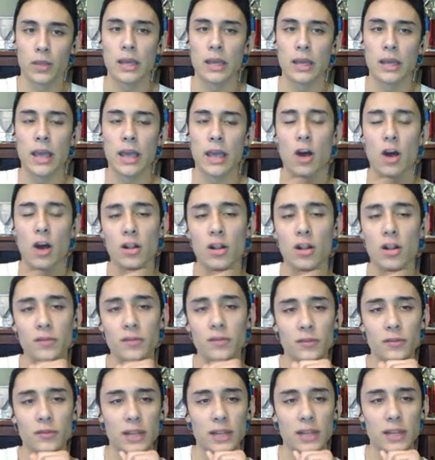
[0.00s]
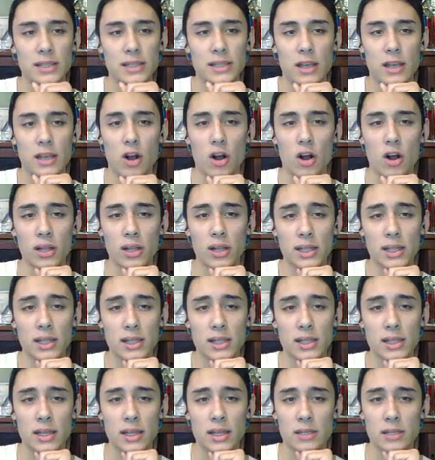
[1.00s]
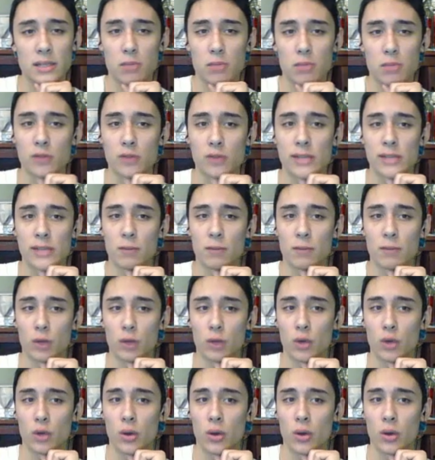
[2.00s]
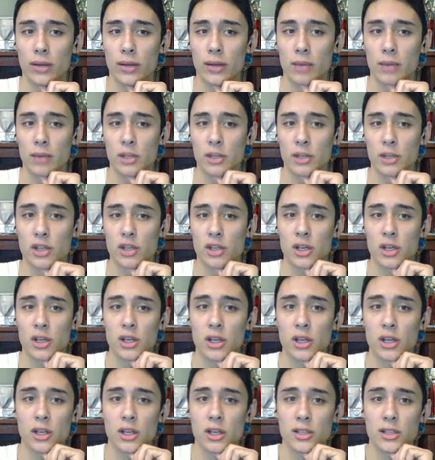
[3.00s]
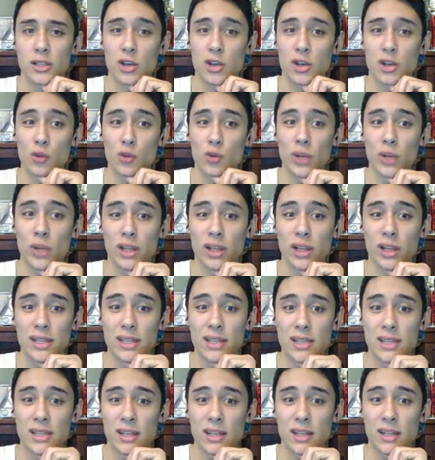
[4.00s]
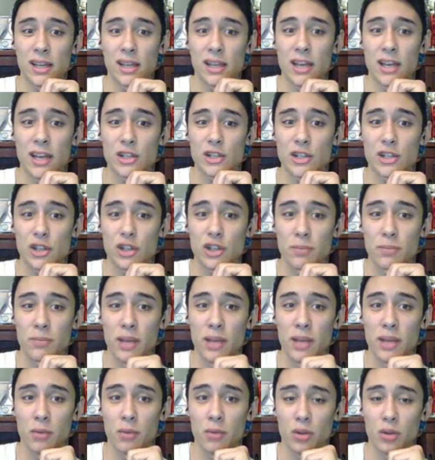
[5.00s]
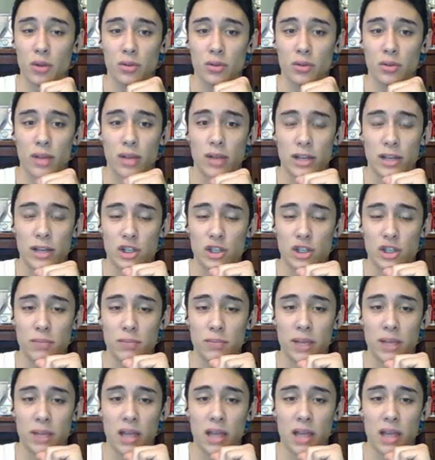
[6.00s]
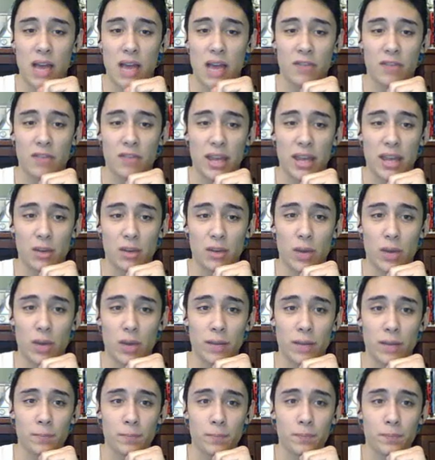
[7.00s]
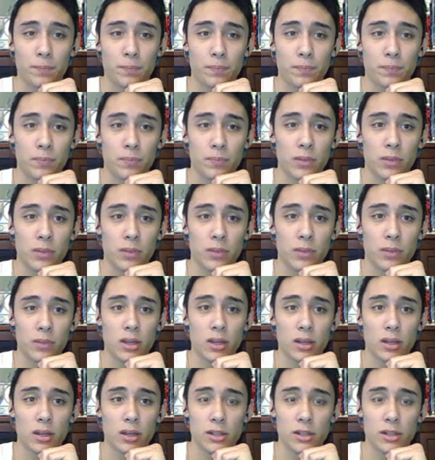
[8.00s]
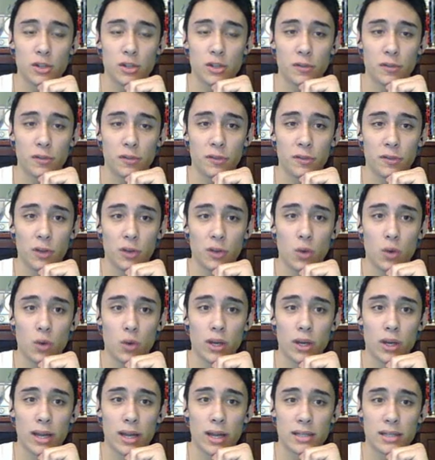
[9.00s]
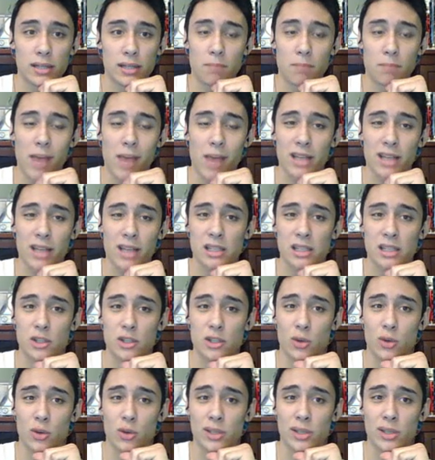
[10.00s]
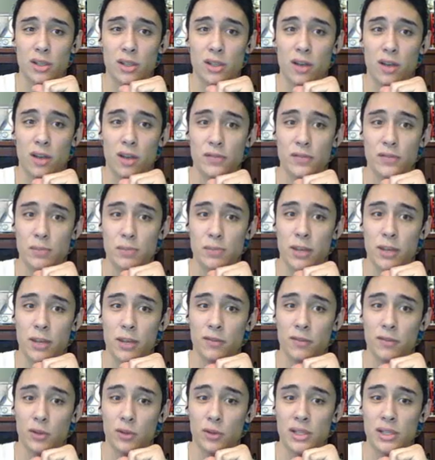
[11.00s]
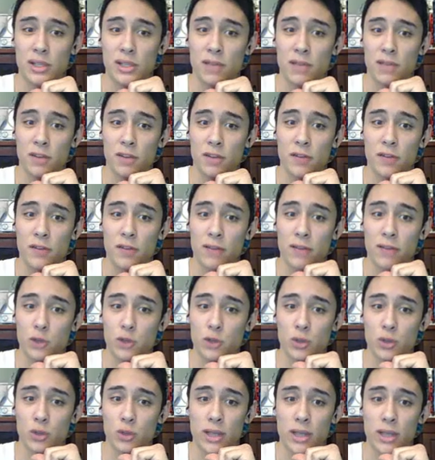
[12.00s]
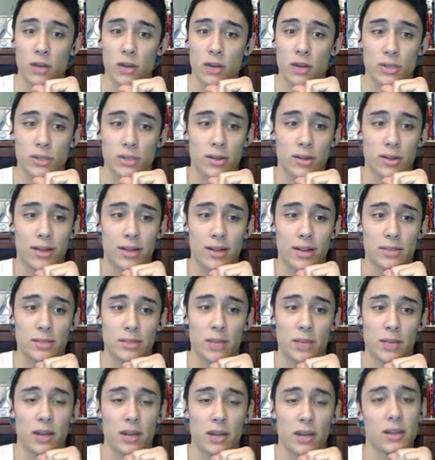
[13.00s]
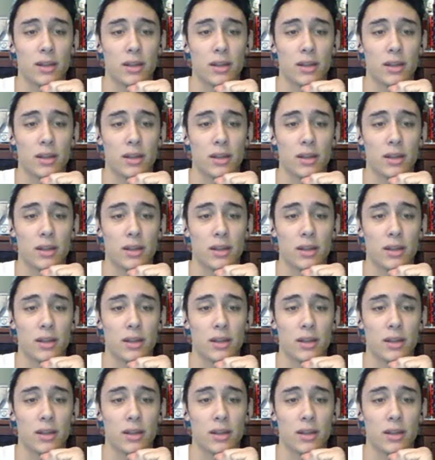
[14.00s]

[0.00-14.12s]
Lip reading: Yeah, all of this thing's moves have recoil damage. So realistically, I should be alive anyway. 251, it has a max Choice Scarf speed of 375. Jolteon will still outspeed it.